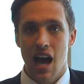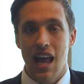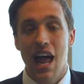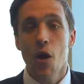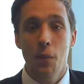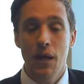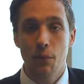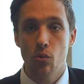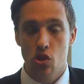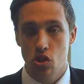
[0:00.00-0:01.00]
Allow
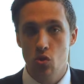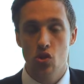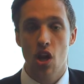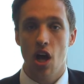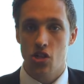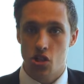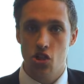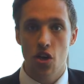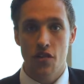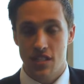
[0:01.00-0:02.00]
people to utilize a
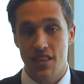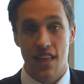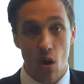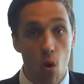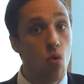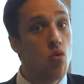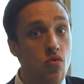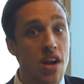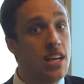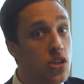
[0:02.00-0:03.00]
service that they
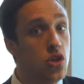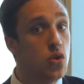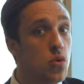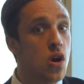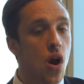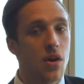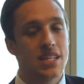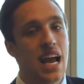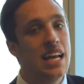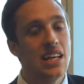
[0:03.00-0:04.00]
already do on a
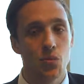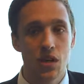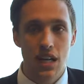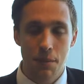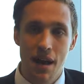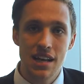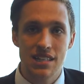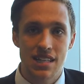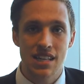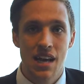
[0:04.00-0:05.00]
daily and weekly
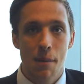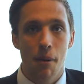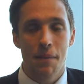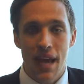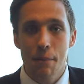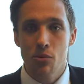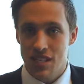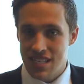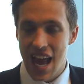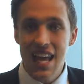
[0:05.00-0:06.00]
basis, but be able to
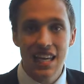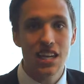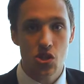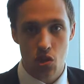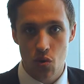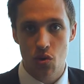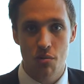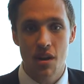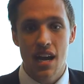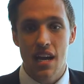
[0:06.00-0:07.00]
take it to
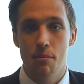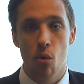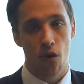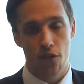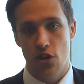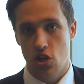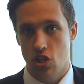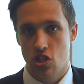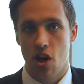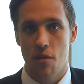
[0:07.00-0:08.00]
them in a more
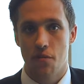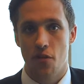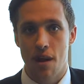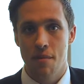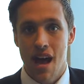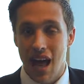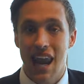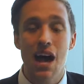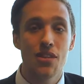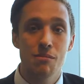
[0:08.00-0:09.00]
efficient time frame.
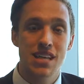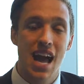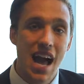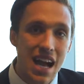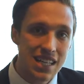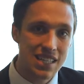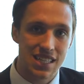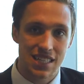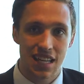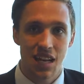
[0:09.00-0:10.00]
Allow them to
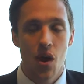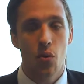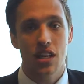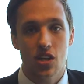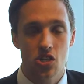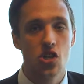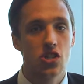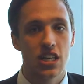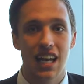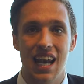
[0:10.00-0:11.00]
access it with
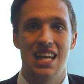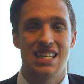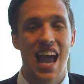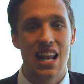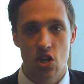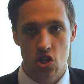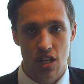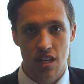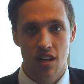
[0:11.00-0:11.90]
exerting less energy.